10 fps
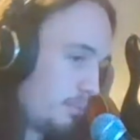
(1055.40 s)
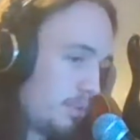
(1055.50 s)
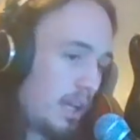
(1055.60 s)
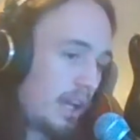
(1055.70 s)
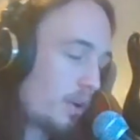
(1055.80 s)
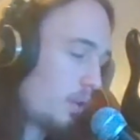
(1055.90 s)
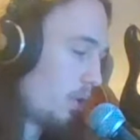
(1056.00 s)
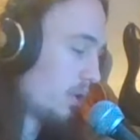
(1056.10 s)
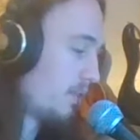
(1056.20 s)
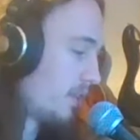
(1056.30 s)
playing
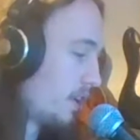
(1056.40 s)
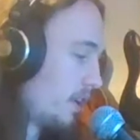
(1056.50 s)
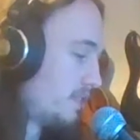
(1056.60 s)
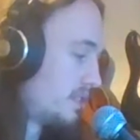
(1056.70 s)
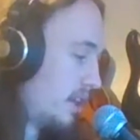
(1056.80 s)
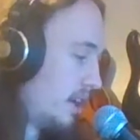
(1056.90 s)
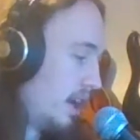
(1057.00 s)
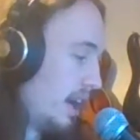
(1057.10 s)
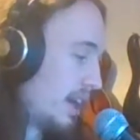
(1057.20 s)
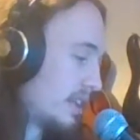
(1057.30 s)
all of the notes
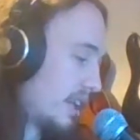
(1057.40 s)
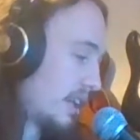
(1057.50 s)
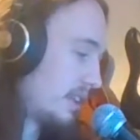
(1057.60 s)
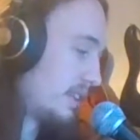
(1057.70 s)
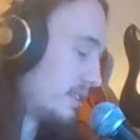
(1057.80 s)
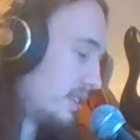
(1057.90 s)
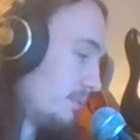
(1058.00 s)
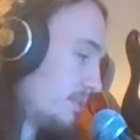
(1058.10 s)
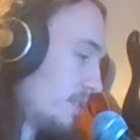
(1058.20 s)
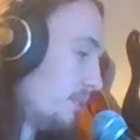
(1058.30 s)
at exactly the same
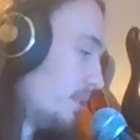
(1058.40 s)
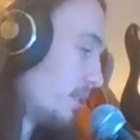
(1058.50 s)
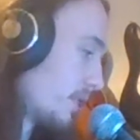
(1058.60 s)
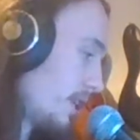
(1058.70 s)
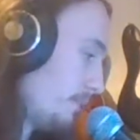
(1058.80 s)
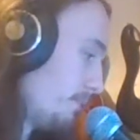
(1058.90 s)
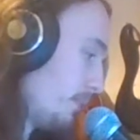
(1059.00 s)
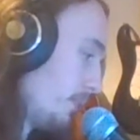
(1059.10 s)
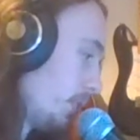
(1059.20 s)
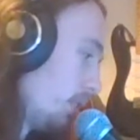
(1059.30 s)
time. Okay?
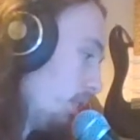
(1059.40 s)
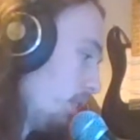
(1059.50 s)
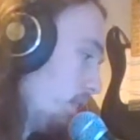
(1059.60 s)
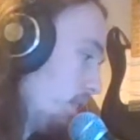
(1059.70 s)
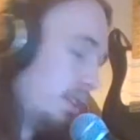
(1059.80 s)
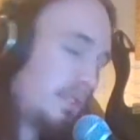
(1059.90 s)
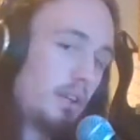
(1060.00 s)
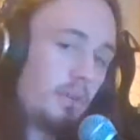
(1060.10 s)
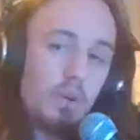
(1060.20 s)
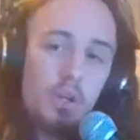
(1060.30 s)

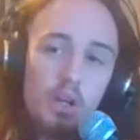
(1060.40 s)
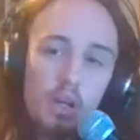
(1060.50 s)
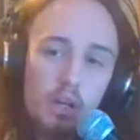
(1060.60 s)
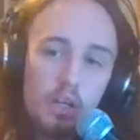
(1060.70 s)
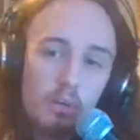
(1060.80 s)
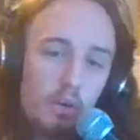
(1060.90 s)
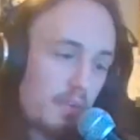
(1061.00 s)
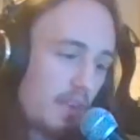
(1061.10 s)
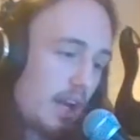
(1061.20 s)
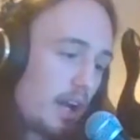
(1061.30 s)
So I'll go over
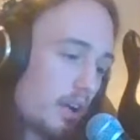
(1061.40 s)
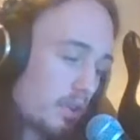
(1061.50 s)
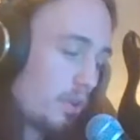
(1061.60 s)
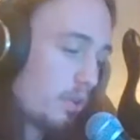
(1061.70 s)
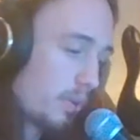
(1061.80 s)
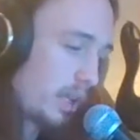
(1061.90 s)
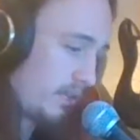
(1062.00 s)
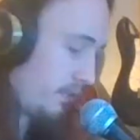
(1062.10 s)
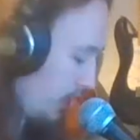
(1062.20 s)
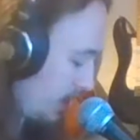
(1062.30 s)
that chord quickly
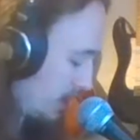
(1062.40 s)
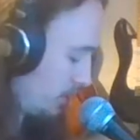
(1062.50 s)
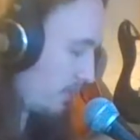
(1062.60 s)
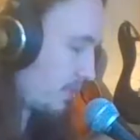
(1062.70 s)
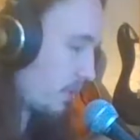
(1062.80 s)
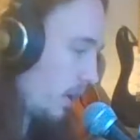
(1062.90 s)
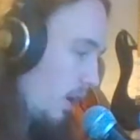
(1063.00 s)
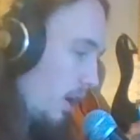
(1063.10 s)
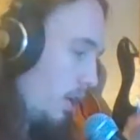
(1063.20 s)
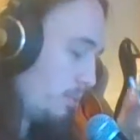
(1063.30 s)
for you. So we've got
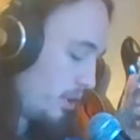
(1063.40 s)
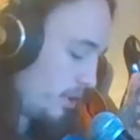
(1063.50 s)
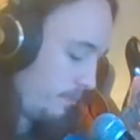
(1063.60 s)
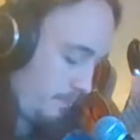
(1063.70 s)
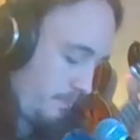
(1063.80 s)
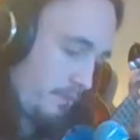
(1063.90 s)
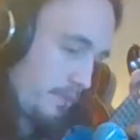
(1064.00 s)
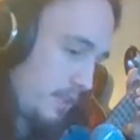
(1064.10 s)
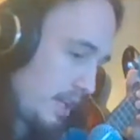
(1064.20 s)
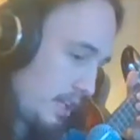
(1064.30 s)
open
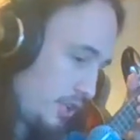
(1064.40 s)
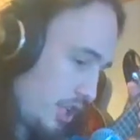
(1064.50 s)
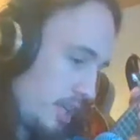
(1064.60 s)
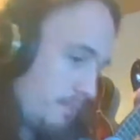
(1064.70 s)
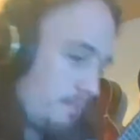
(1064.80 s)
G,